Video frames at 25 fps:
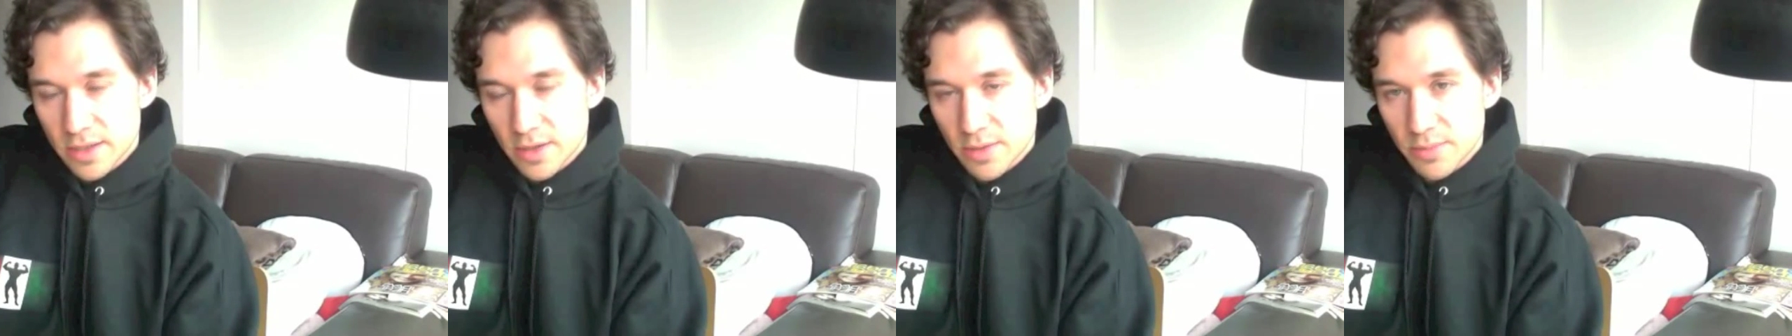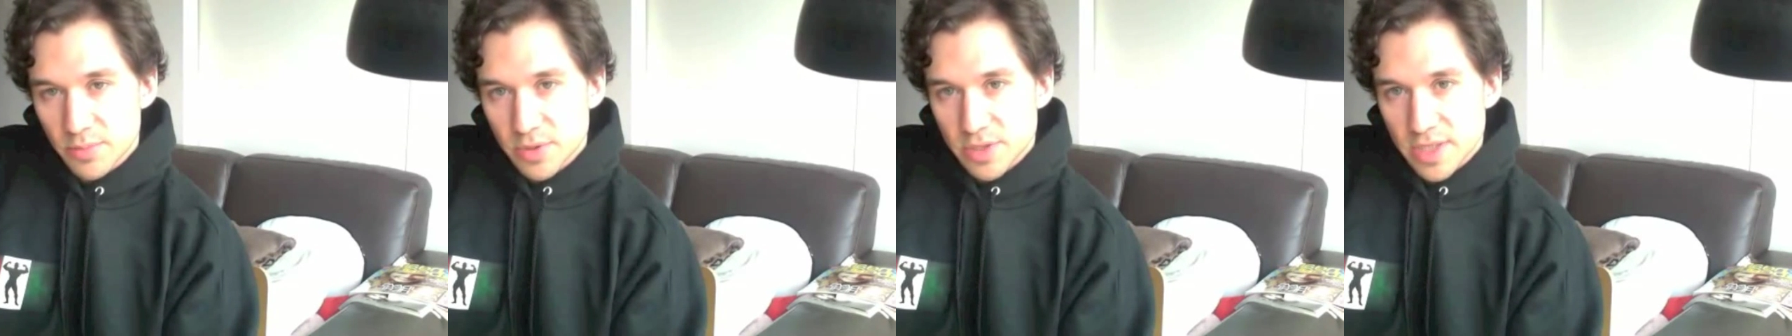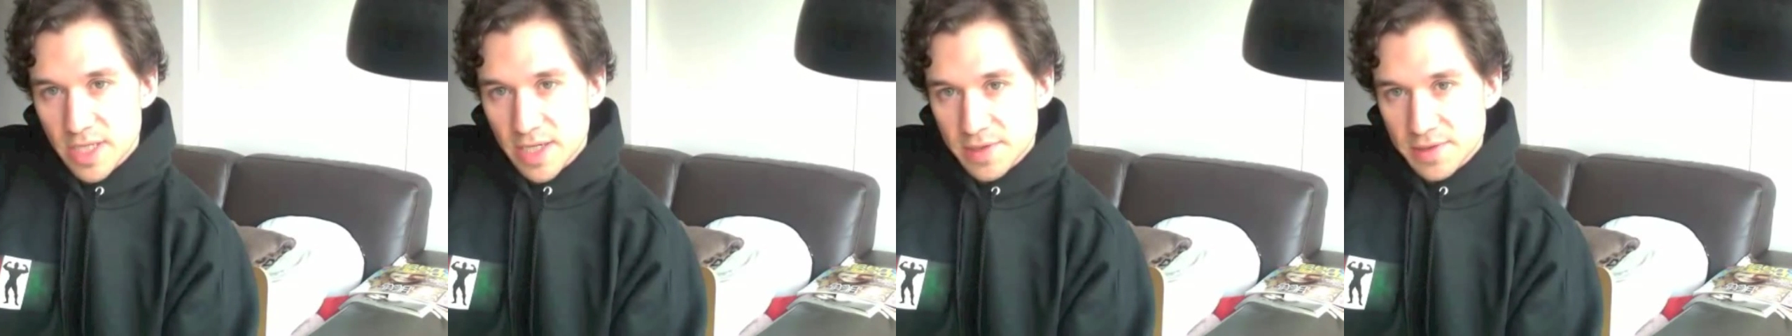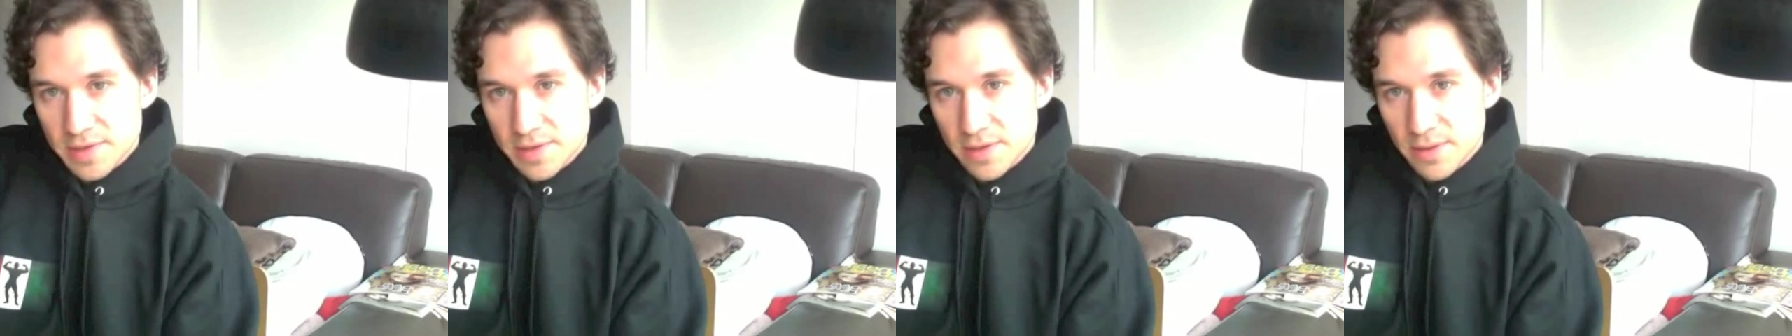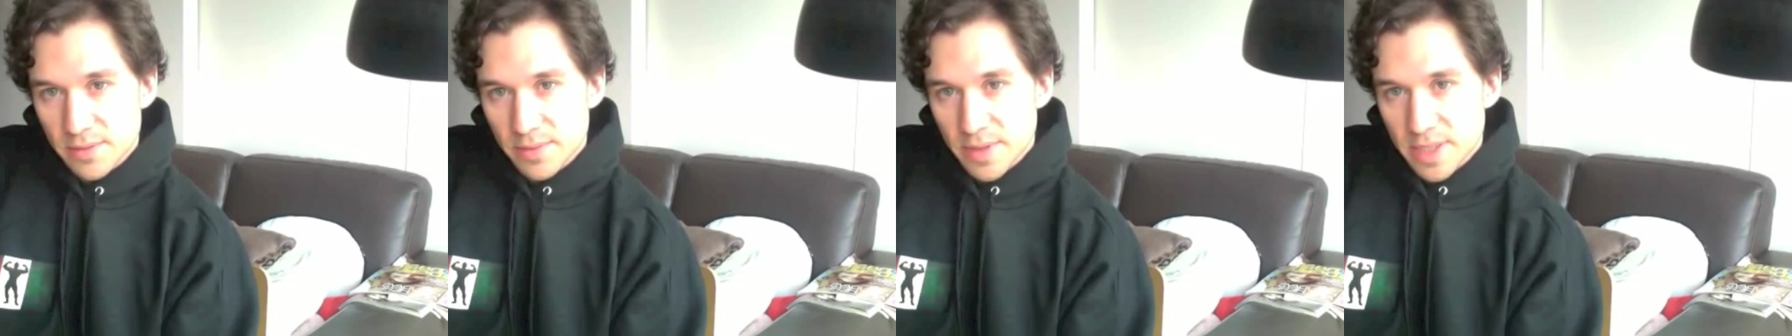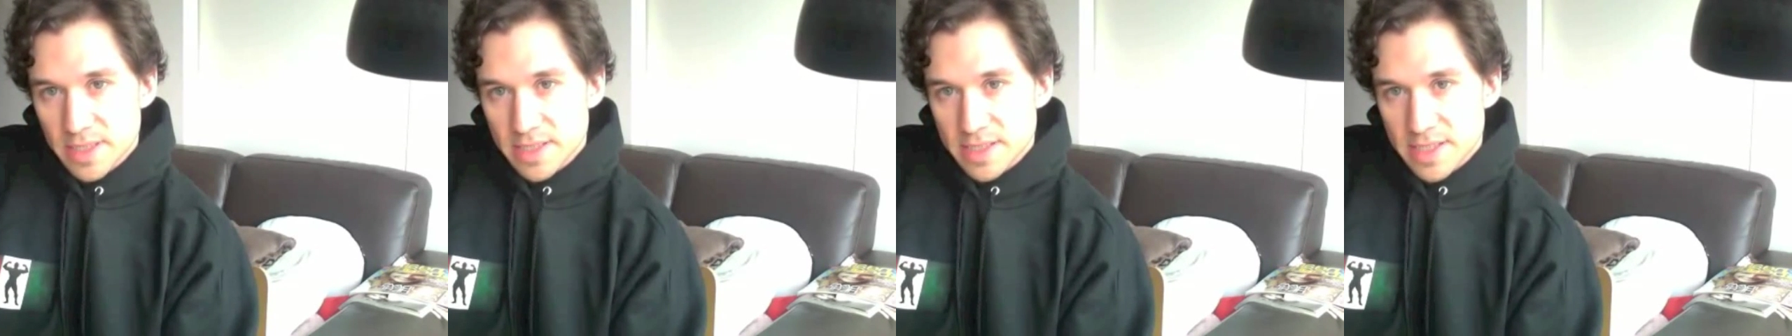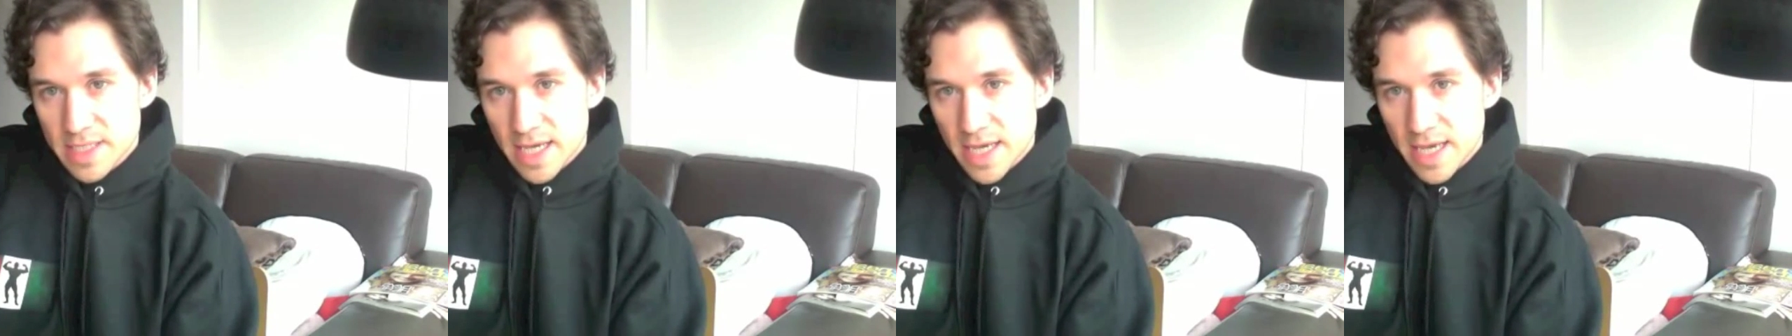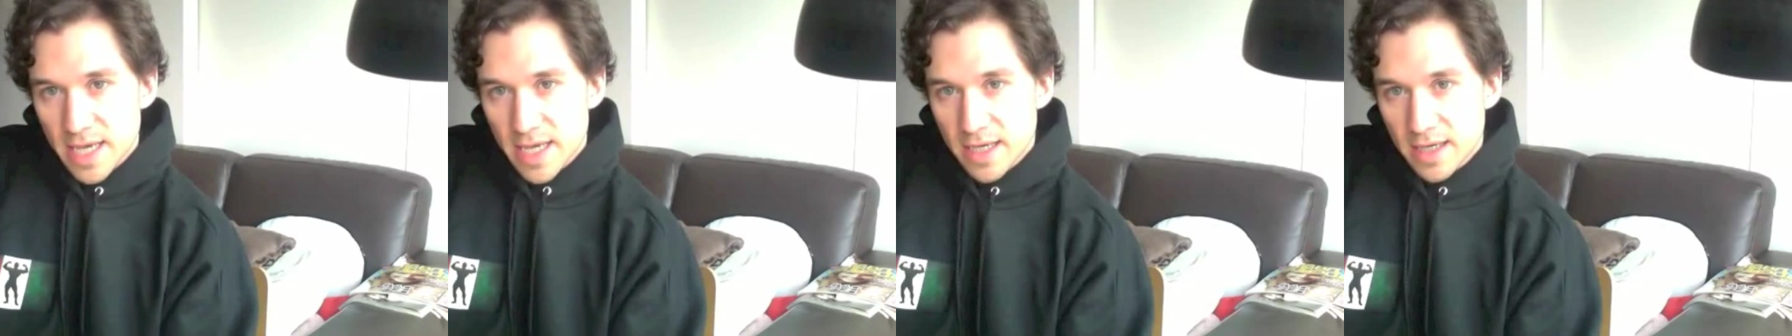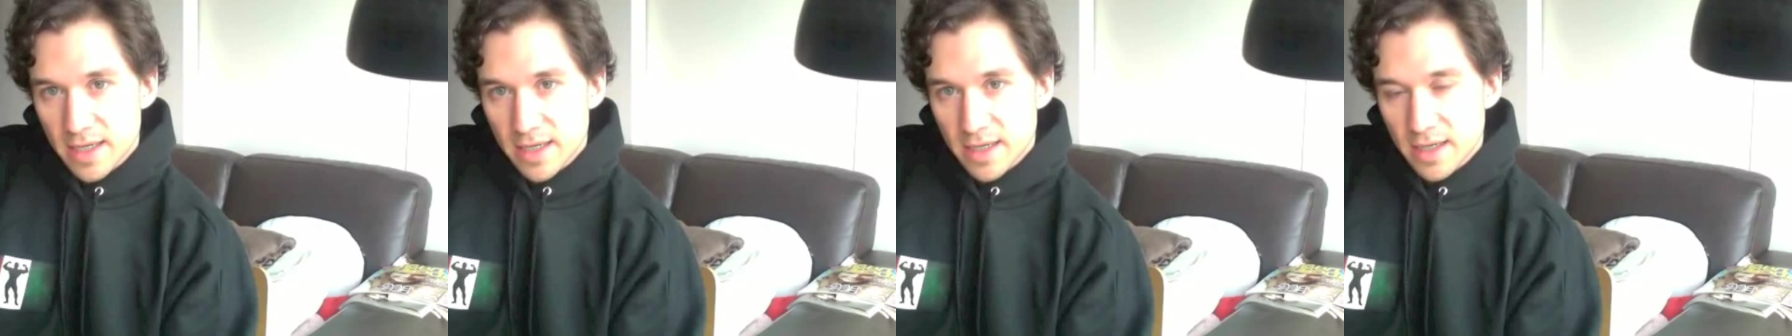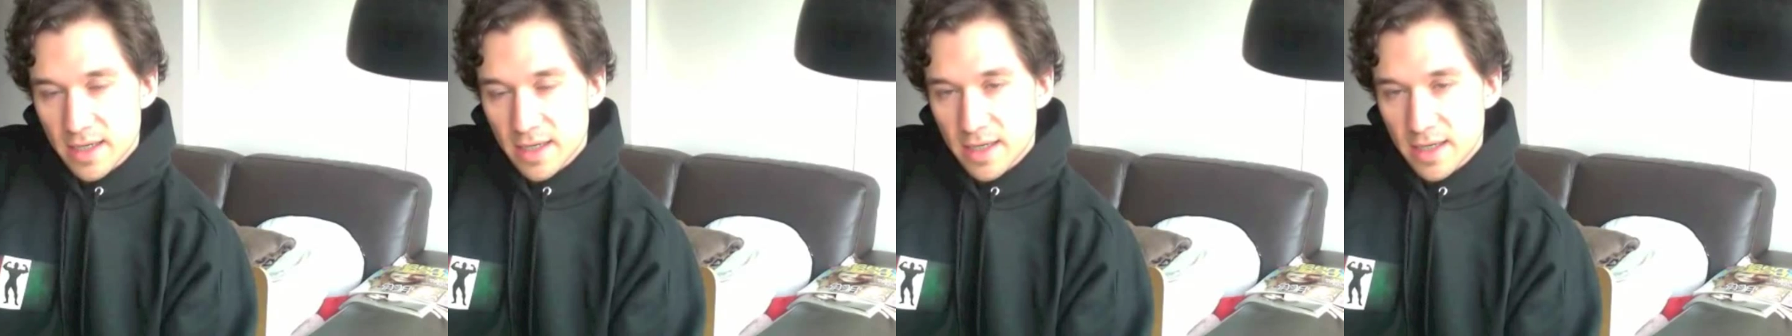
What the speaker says: potassium intake